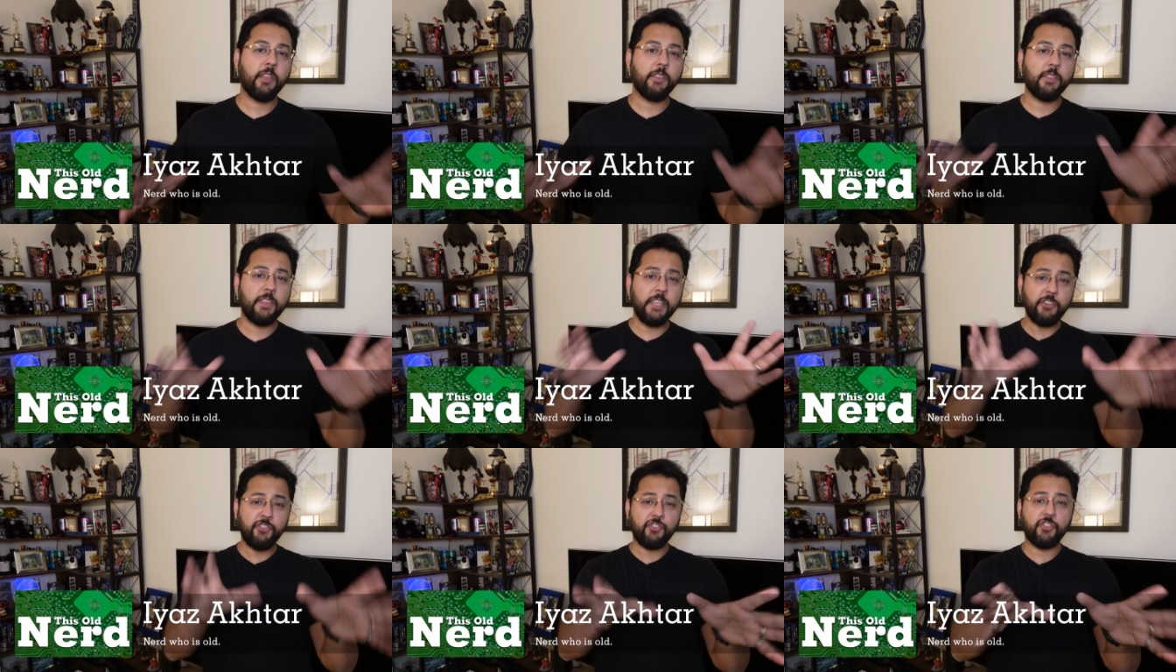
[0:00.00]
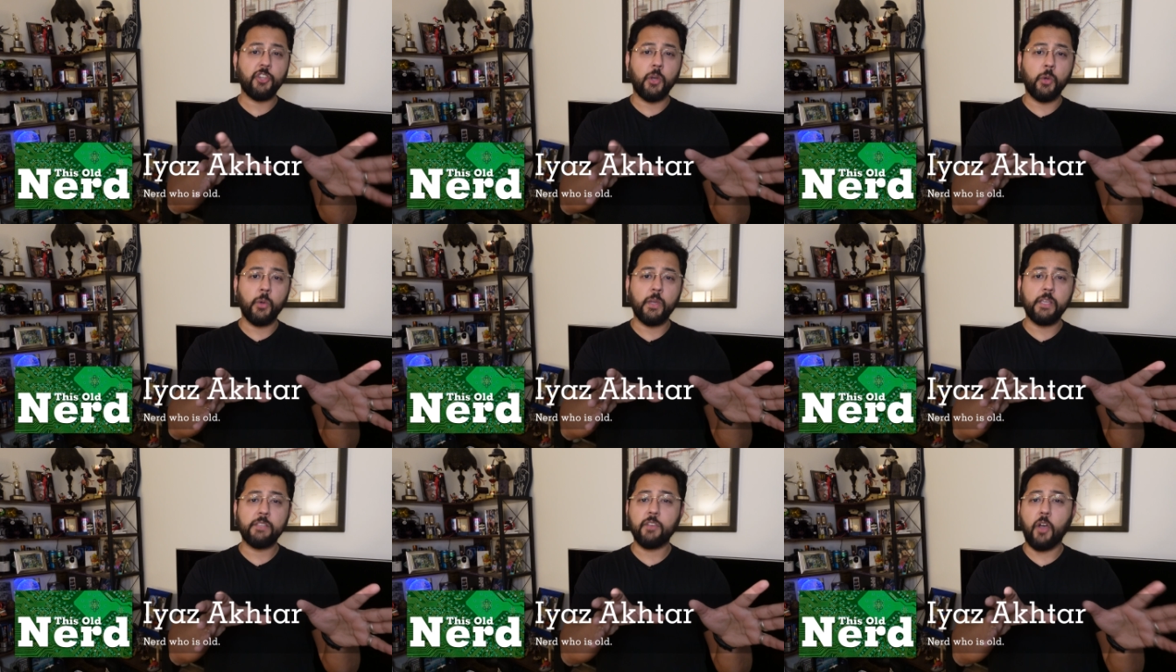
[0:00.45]
This
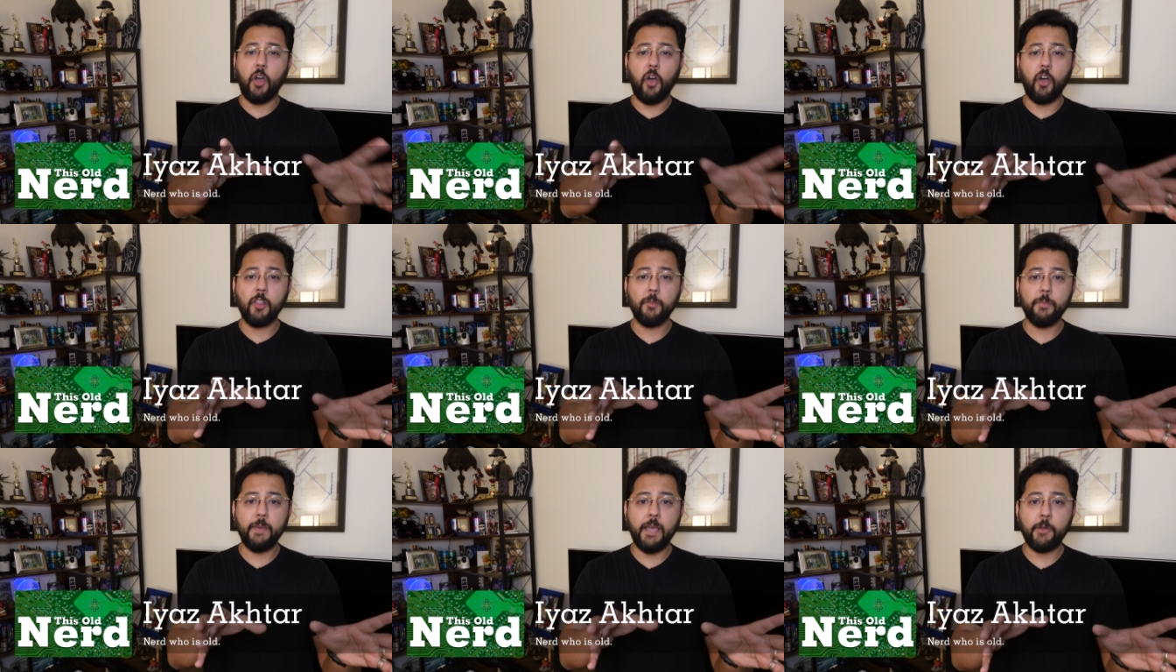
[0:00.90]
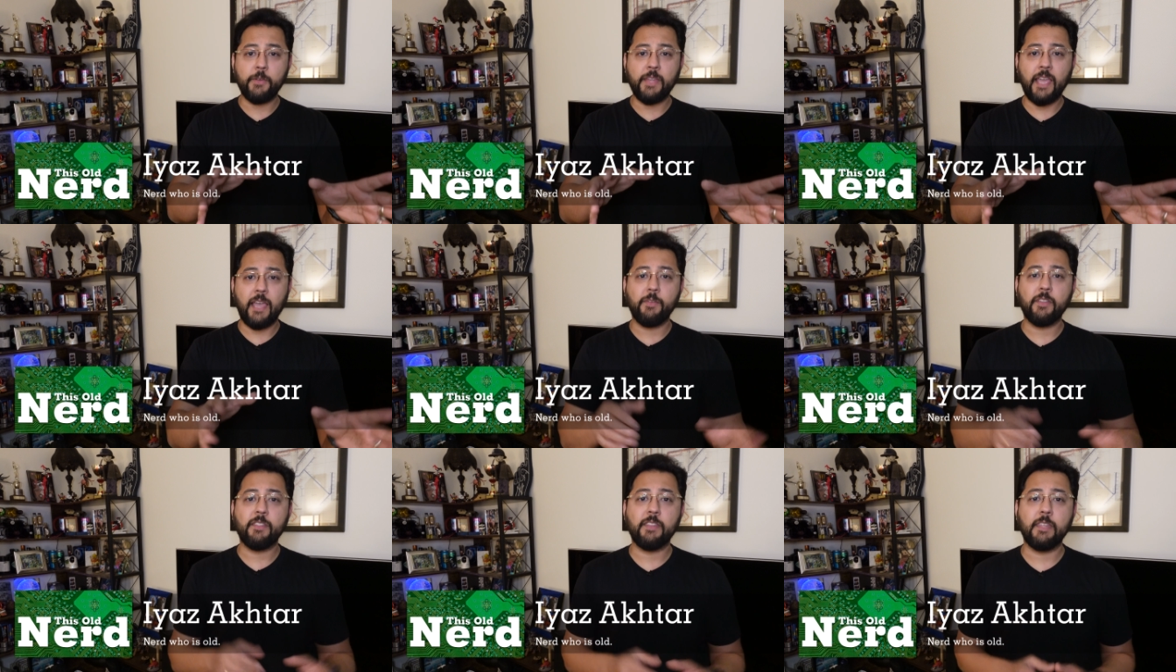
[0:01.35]
show is all about
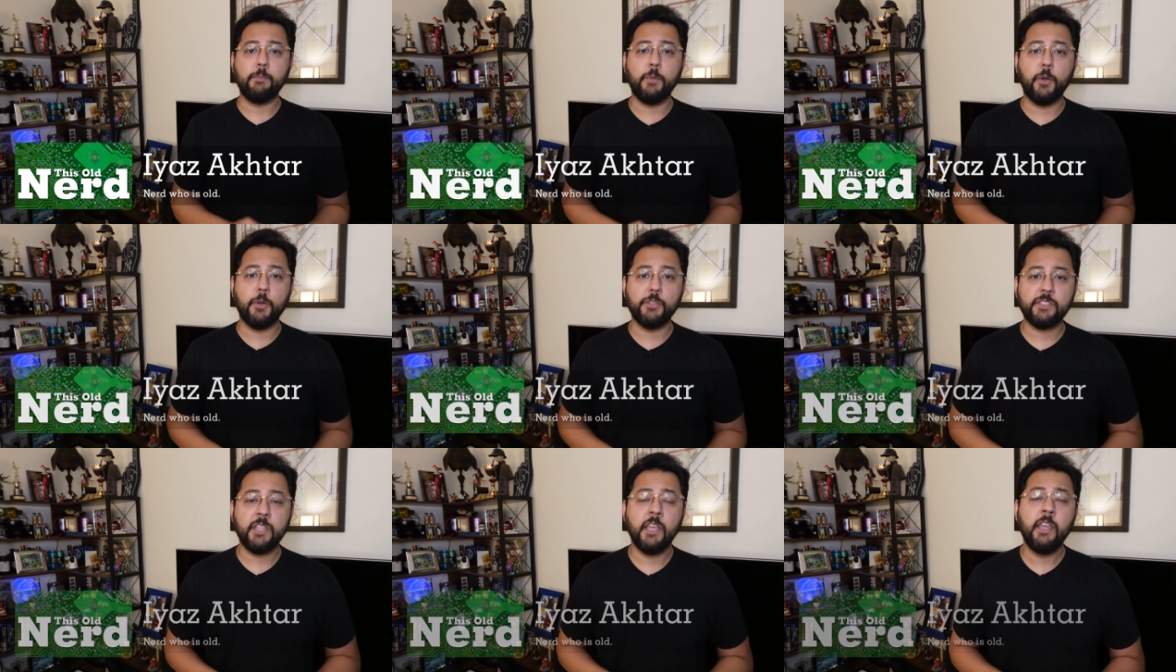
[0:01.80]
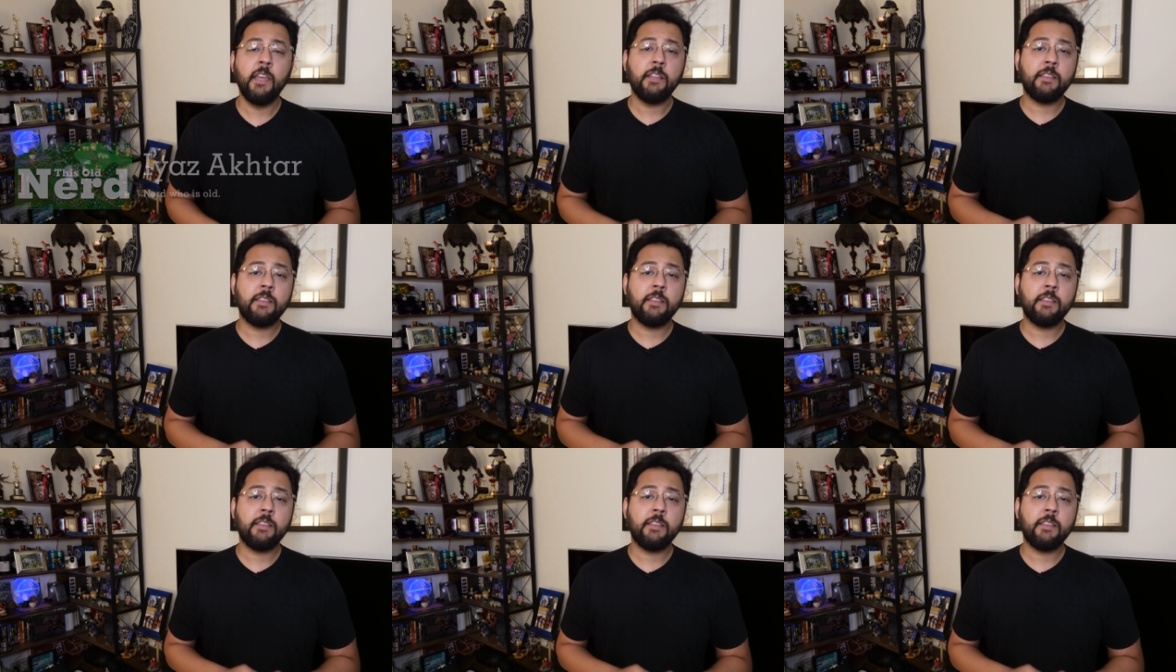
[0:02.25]
having the most